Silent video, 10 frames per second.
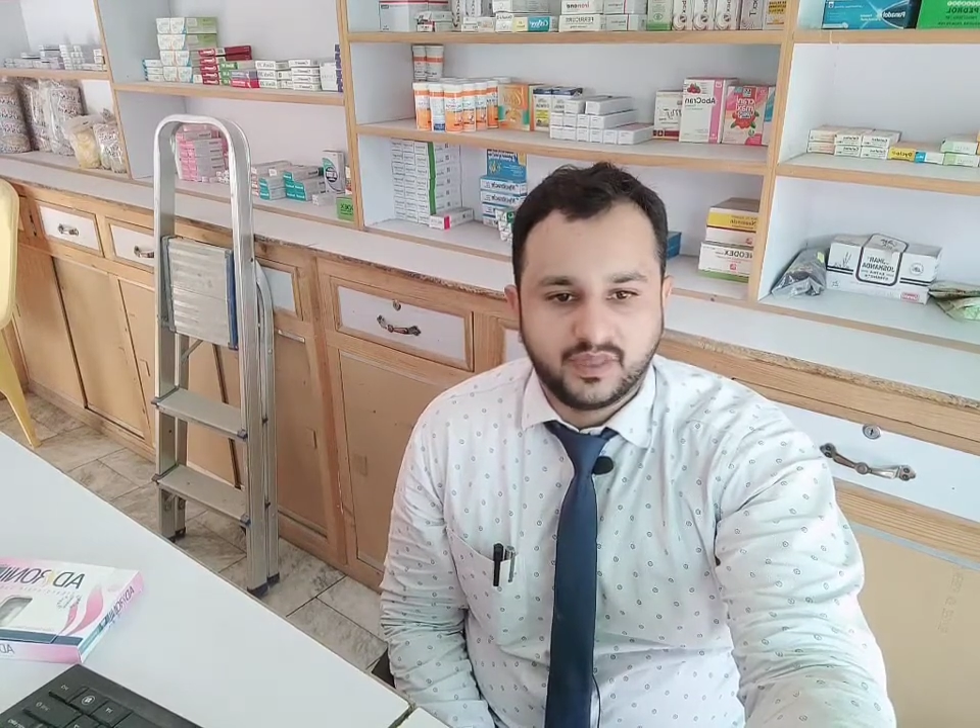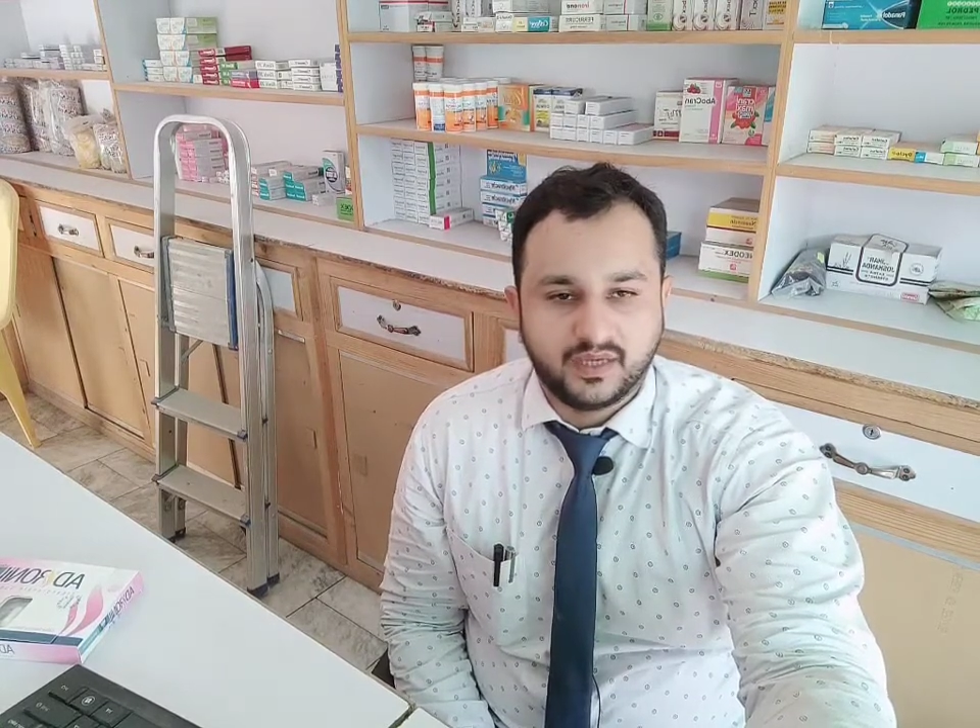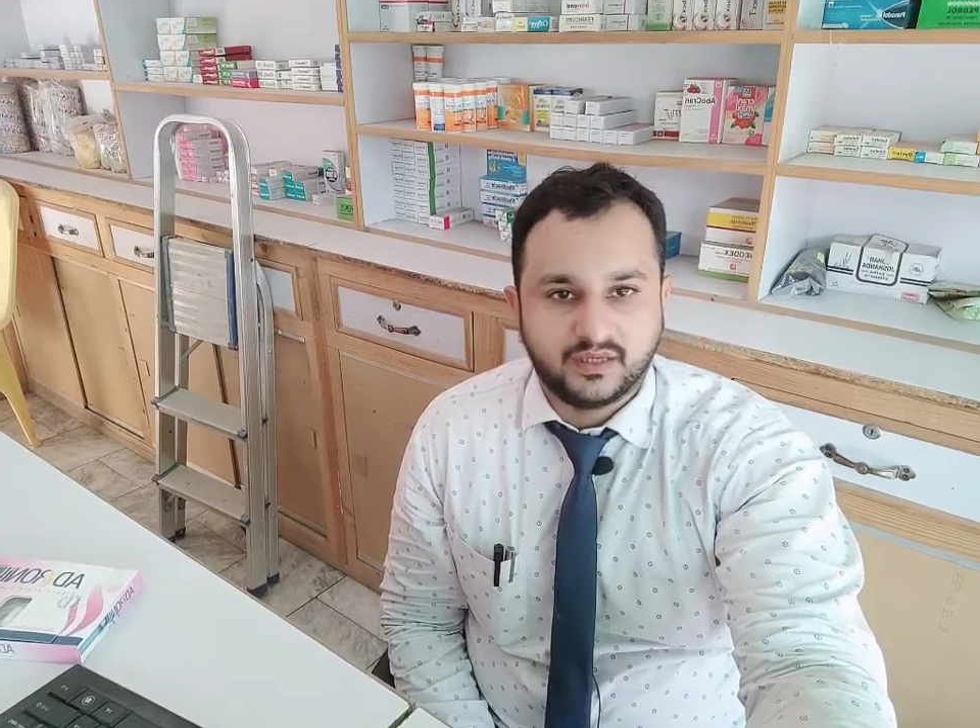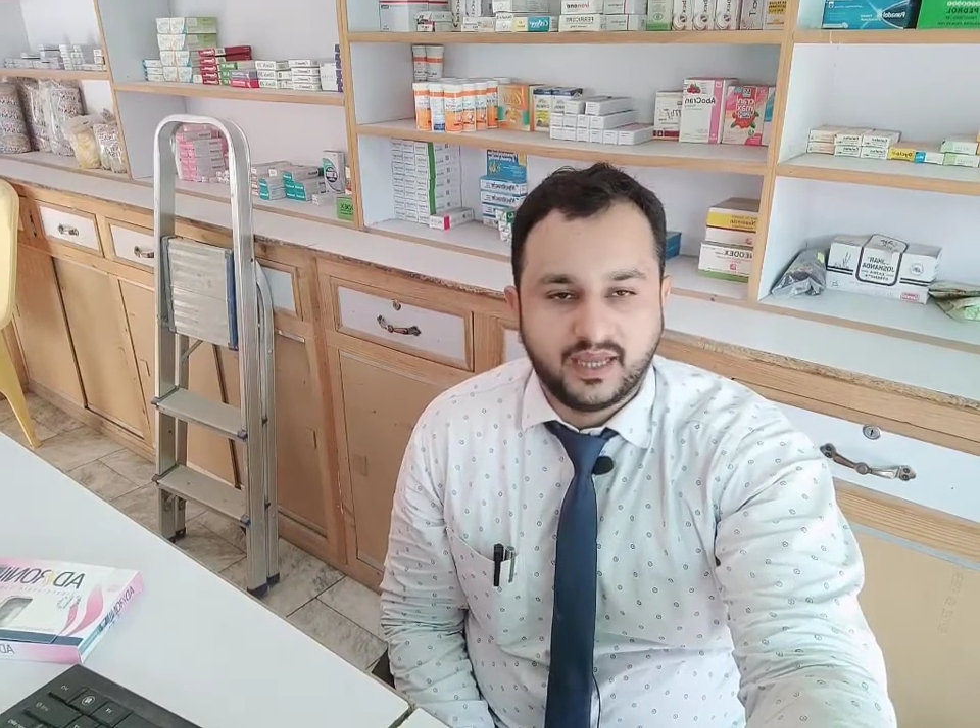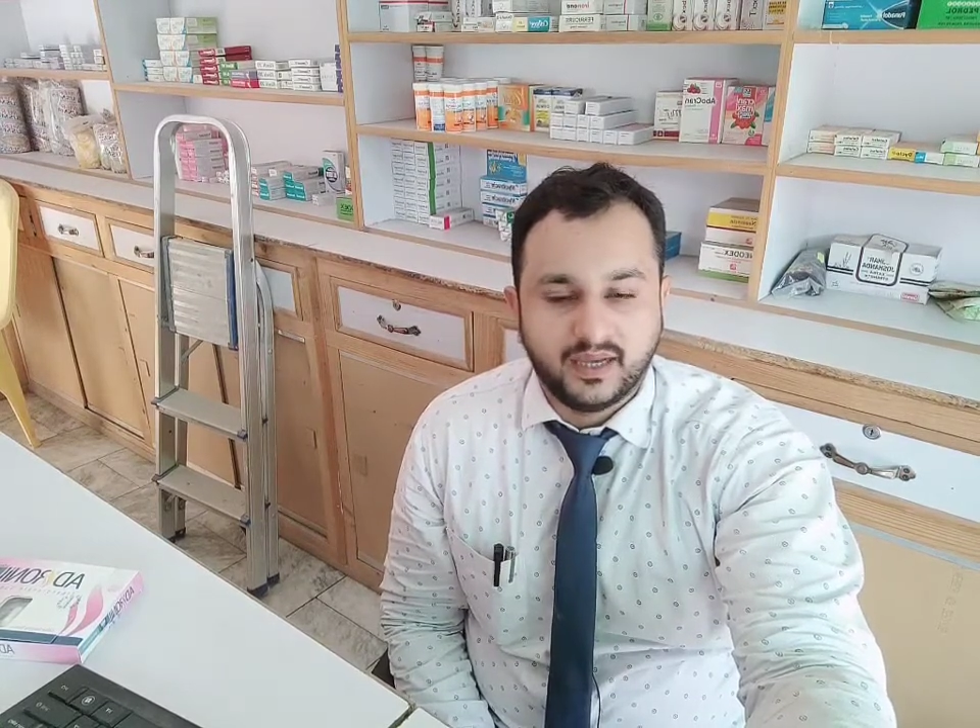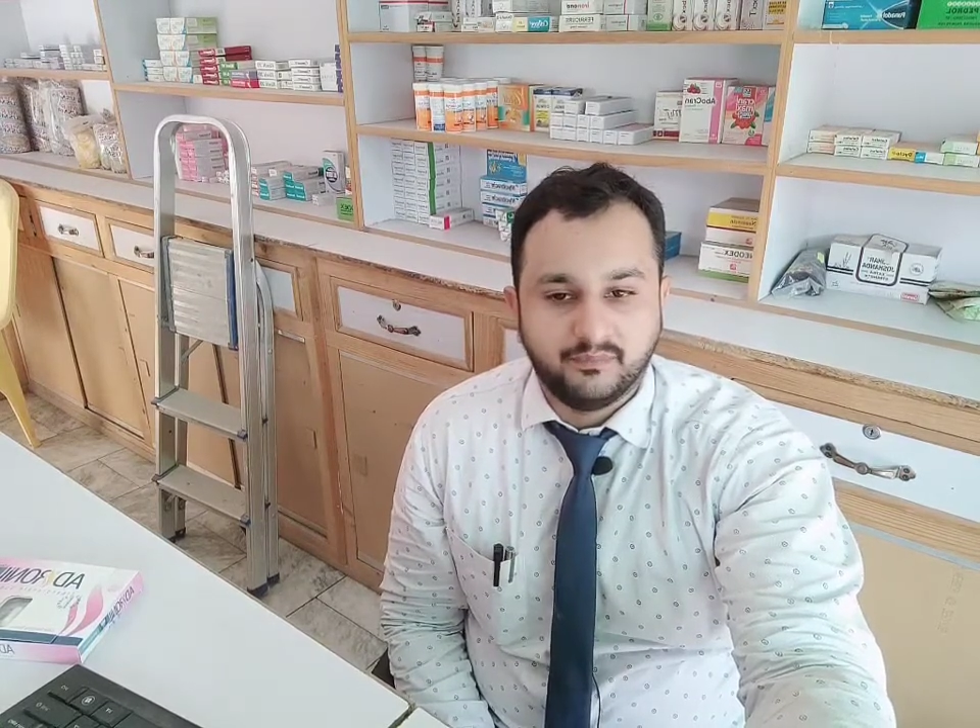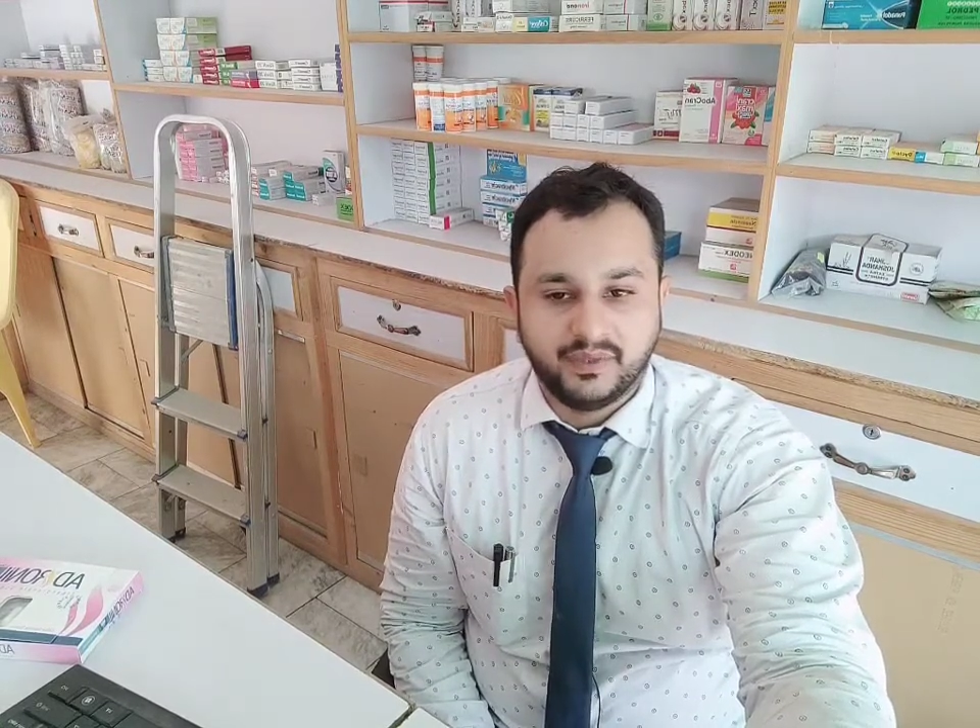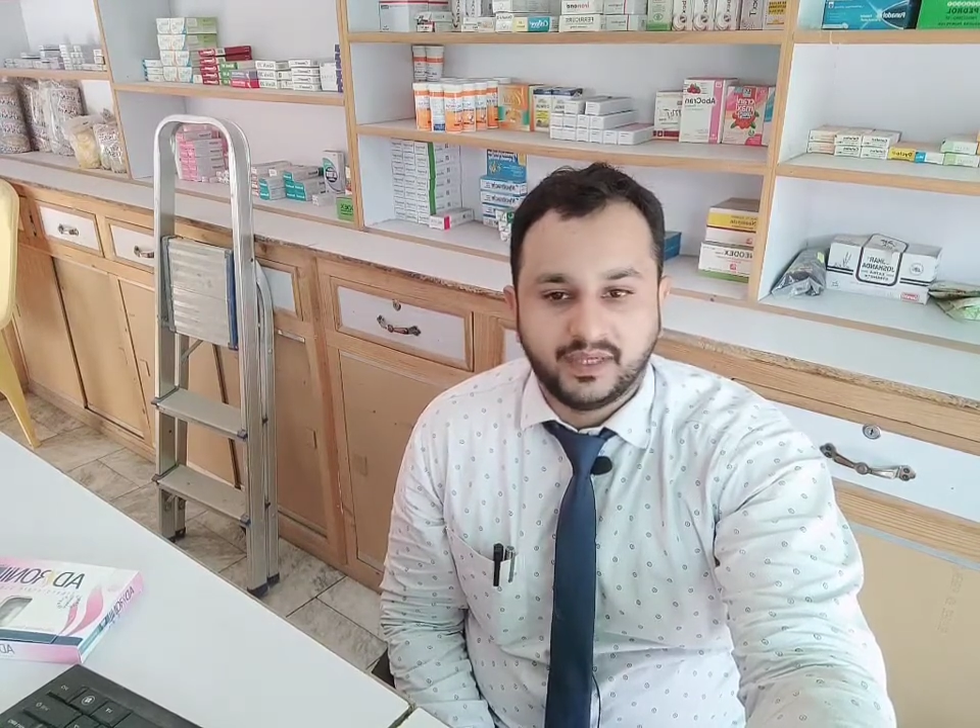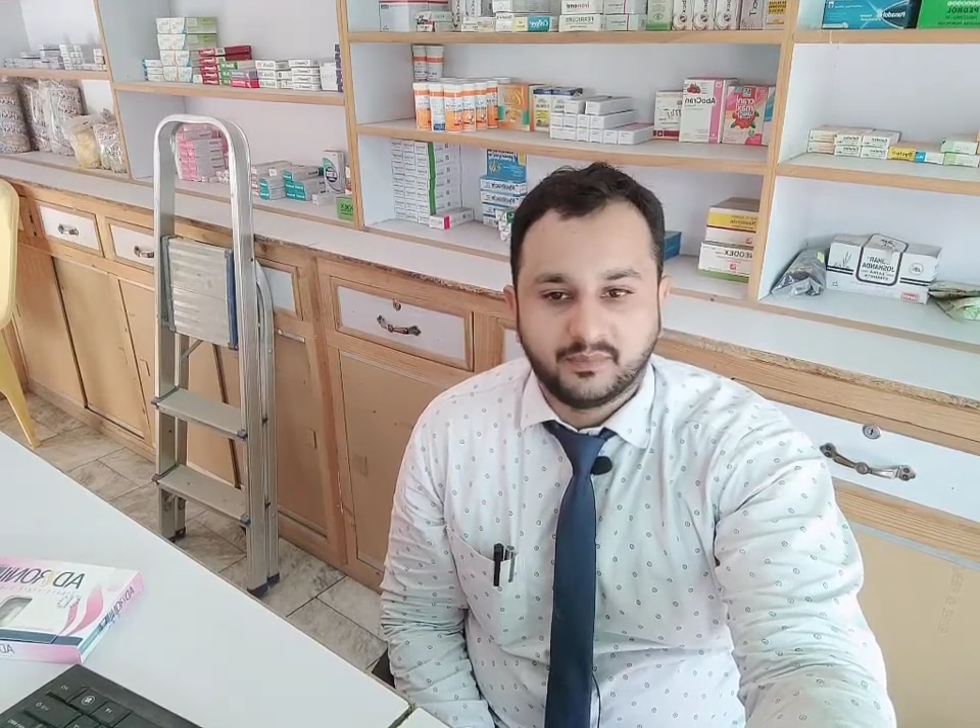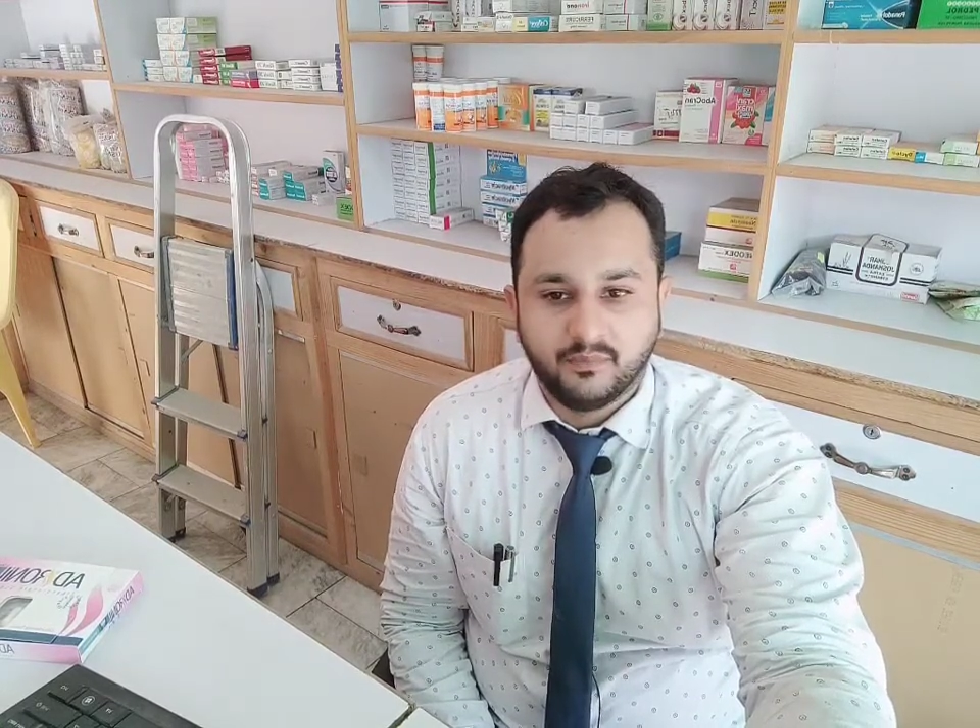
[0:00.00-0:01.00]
thinner and break